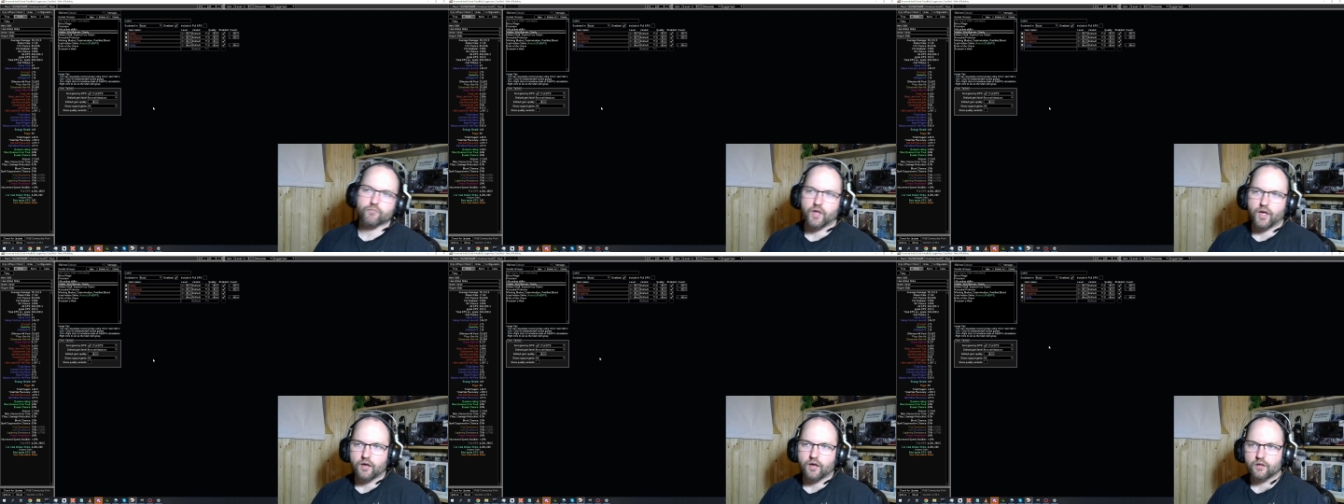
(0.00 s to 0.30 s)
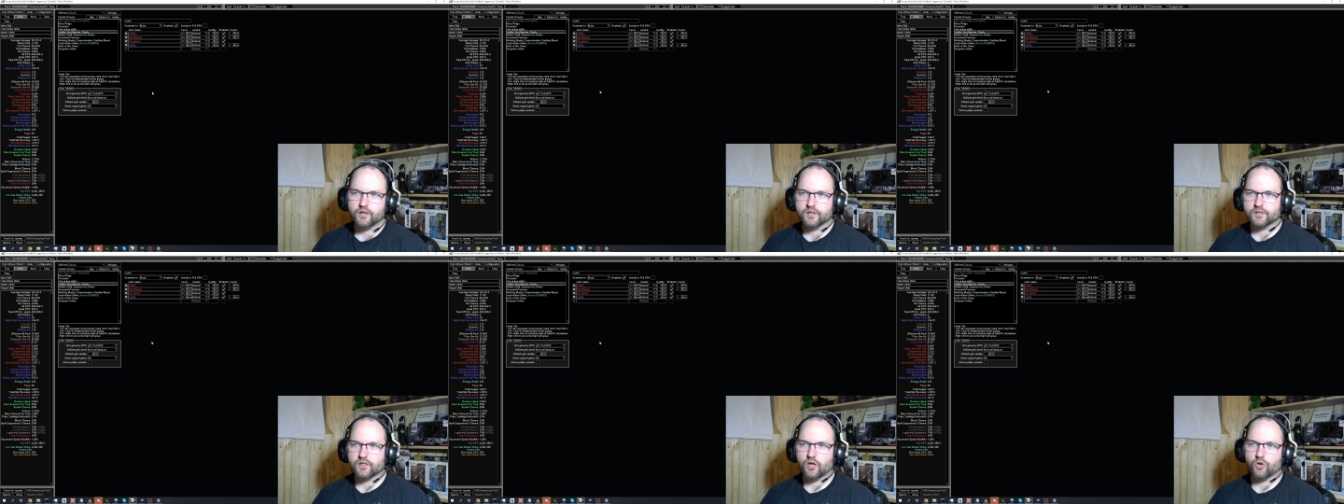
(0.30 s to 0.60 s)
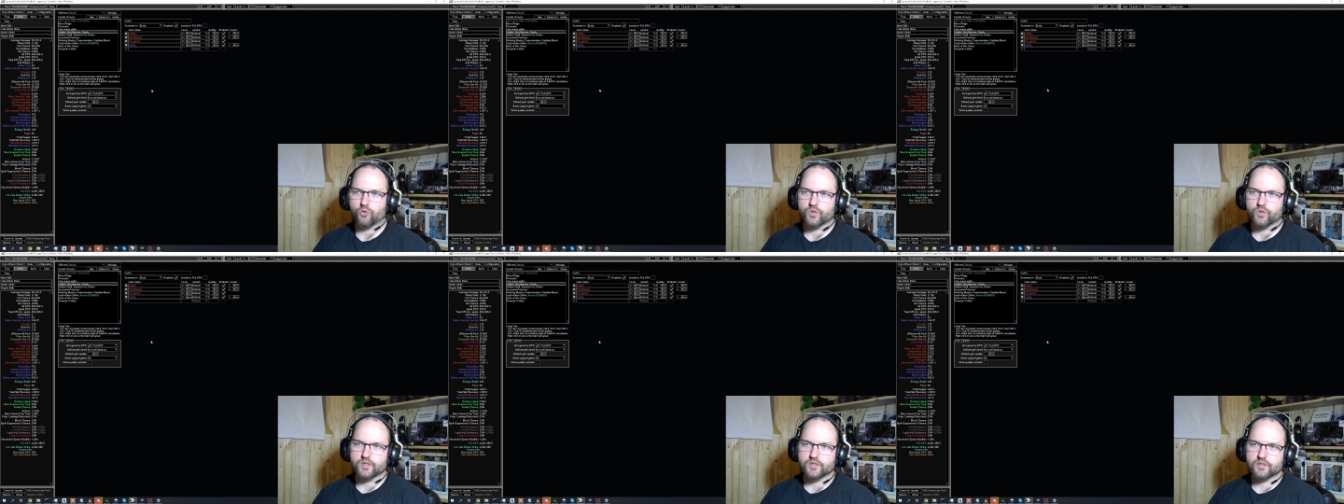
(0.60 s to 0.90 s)
yeah, it's
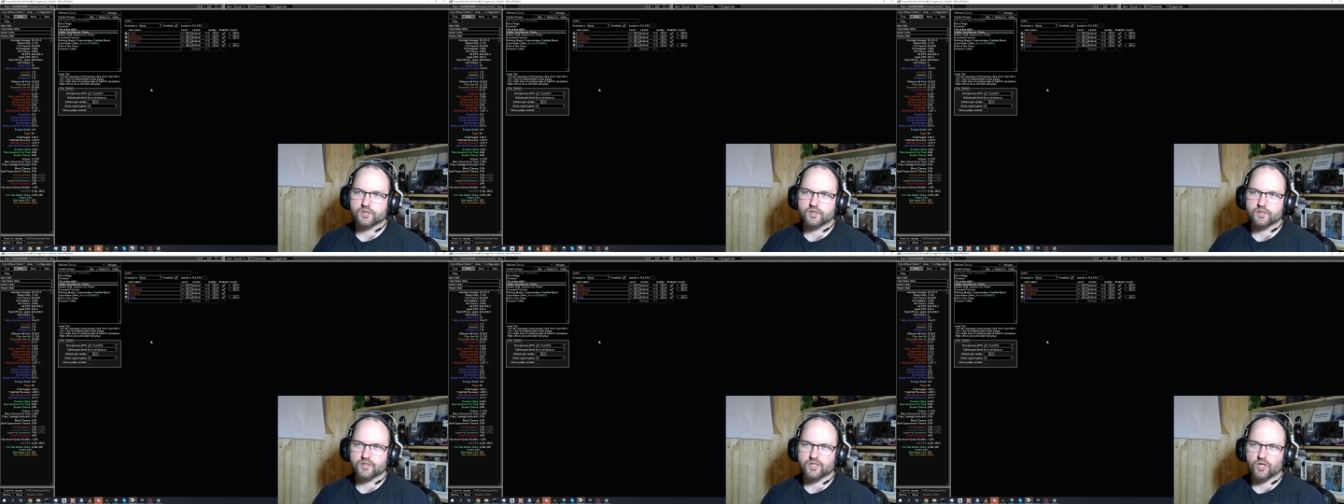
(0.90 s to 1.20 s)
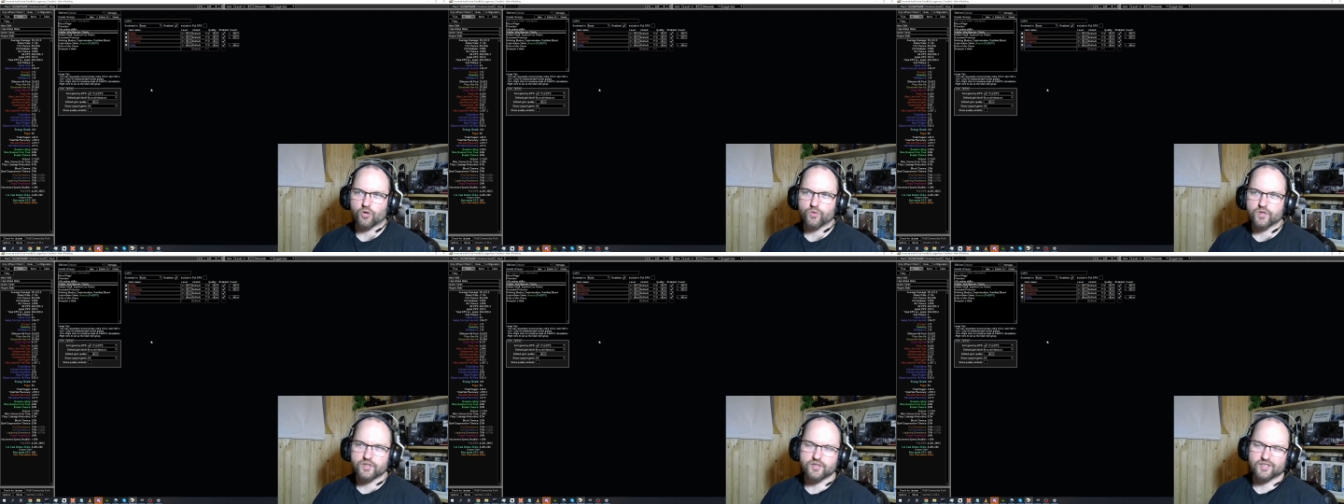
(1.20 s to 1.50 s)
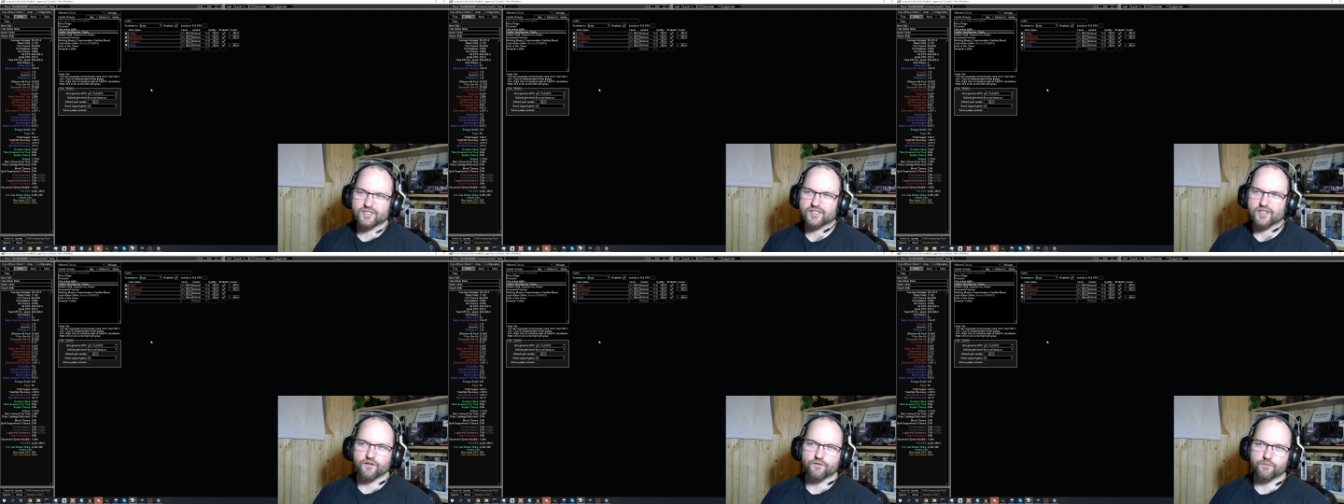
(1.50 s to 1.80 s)
always
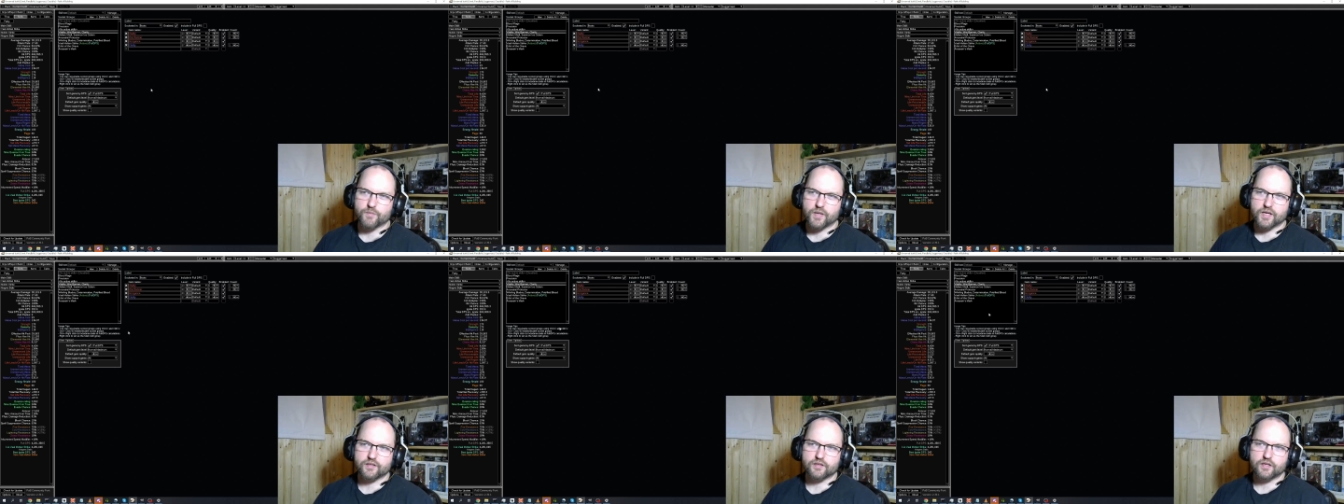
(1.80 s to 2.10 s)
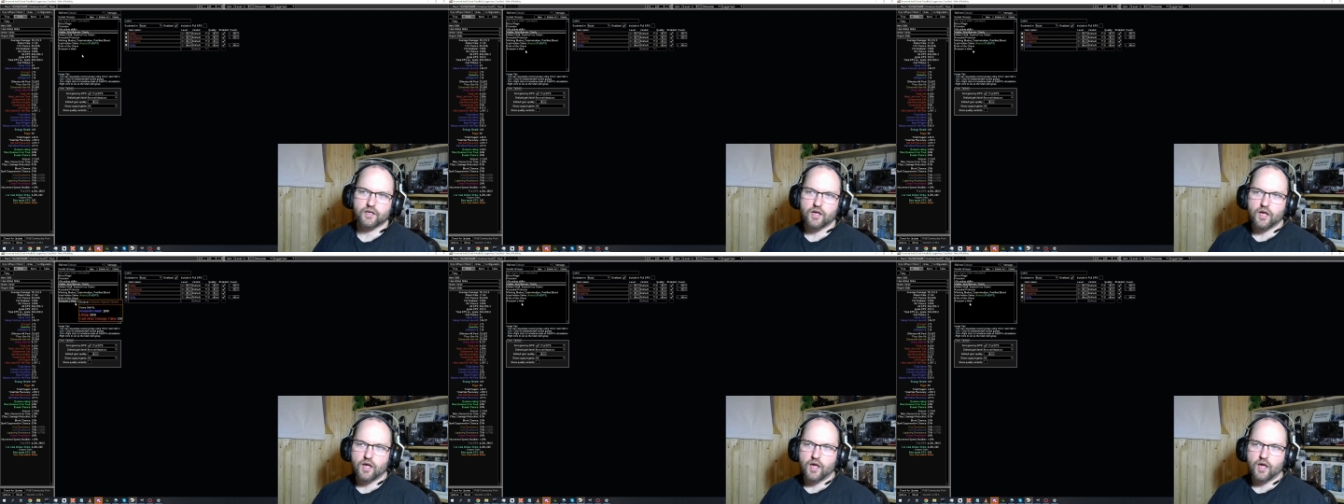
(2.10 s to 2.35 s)
a safe bet.